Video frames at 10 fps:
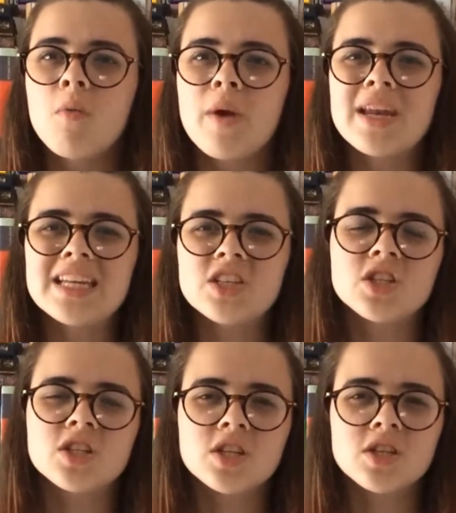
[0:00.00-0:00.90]
when he's
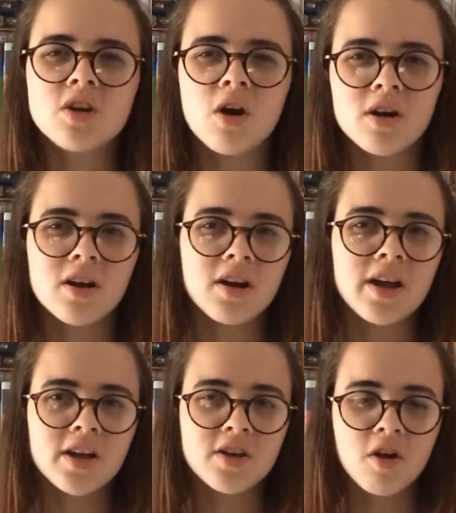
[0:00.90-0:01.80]
just younger,
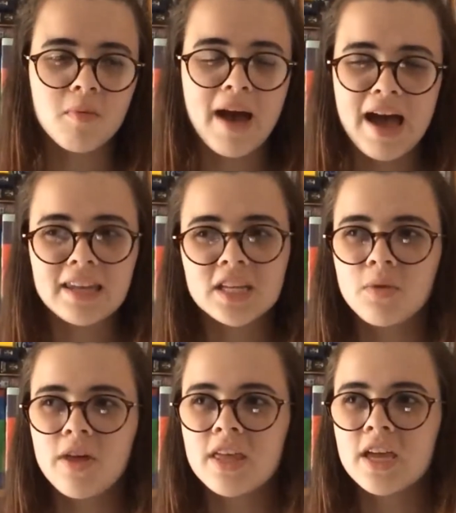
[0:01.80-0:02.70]
like a young man,
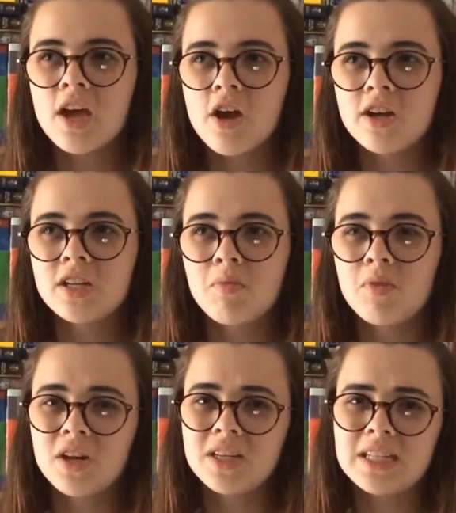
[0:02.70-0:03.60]
that's what I think. And
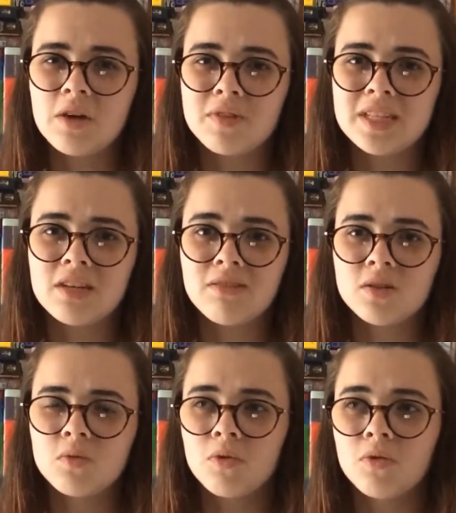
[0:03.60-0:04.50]
then we're going to see obviously
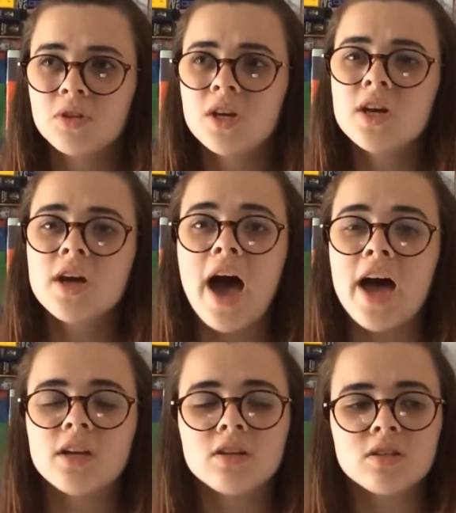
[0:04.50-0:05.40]
Grindelwald,
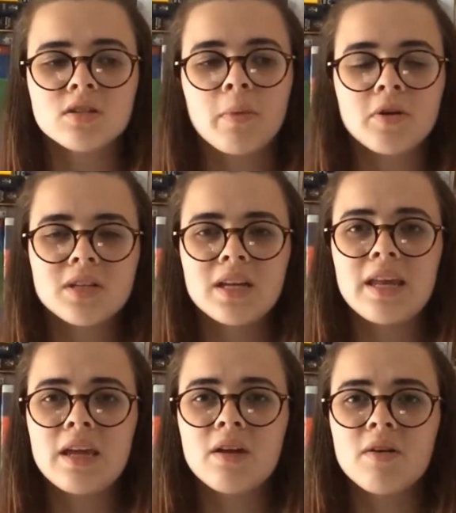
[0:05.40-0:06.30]
and
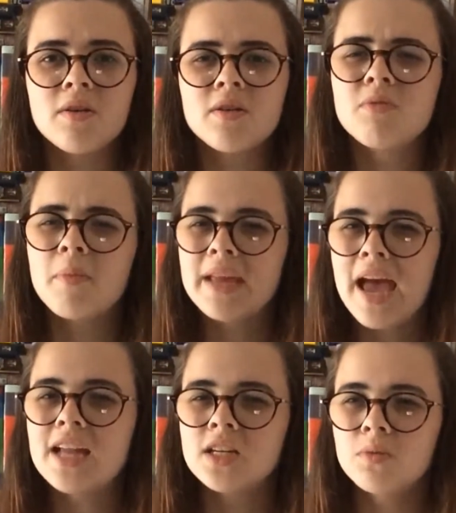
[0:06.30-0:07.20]
supposedly it will
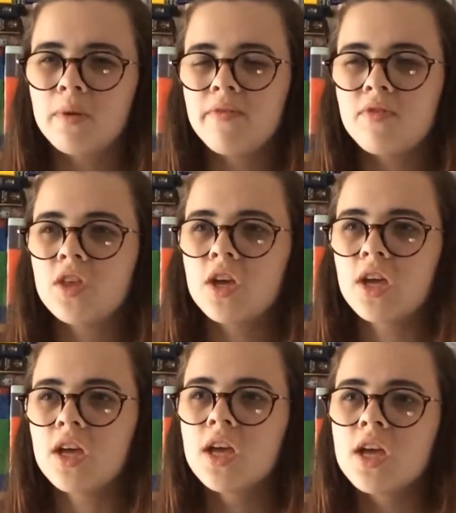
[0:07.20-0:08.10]
probably end with
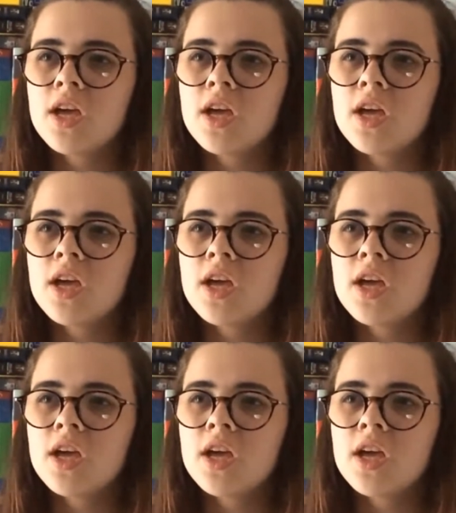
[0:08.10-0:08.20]
the